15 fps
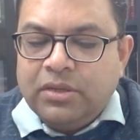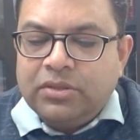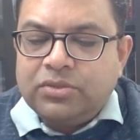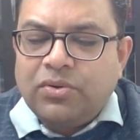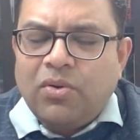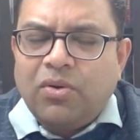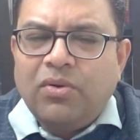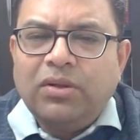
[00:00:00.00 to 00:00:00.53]
So
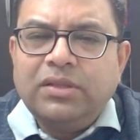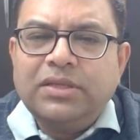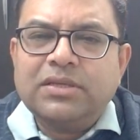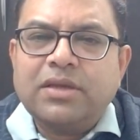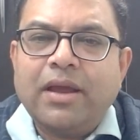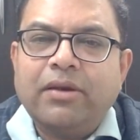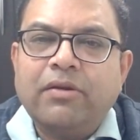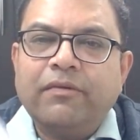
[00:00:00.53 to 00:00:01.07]
all these
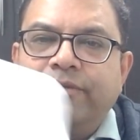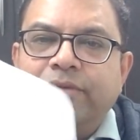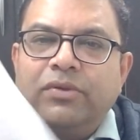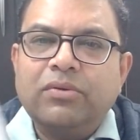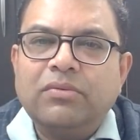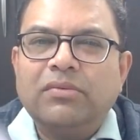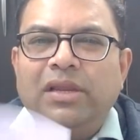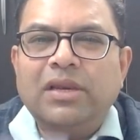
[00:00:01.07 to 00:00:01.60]
kind of you
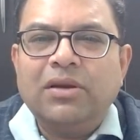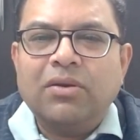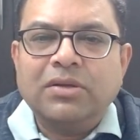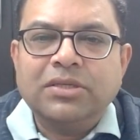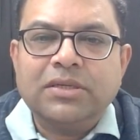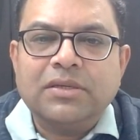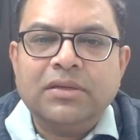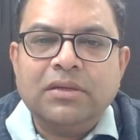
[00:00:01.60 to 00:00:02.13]
know
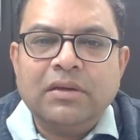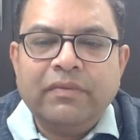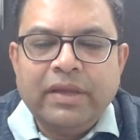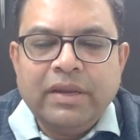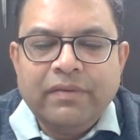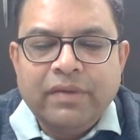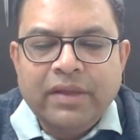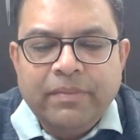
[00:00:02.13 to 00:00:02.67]
illogical,
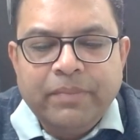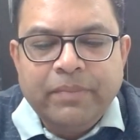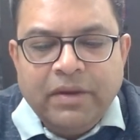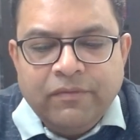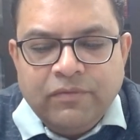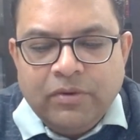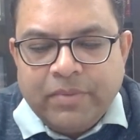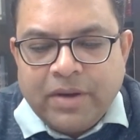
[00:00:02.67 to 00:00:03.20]
very very
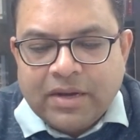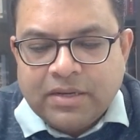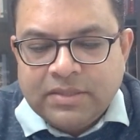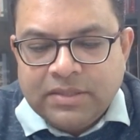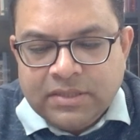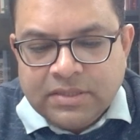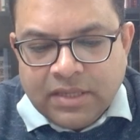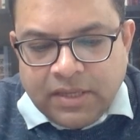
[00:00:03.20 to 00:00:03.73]
painful
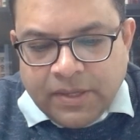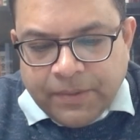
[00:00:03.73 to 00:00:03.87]
practices.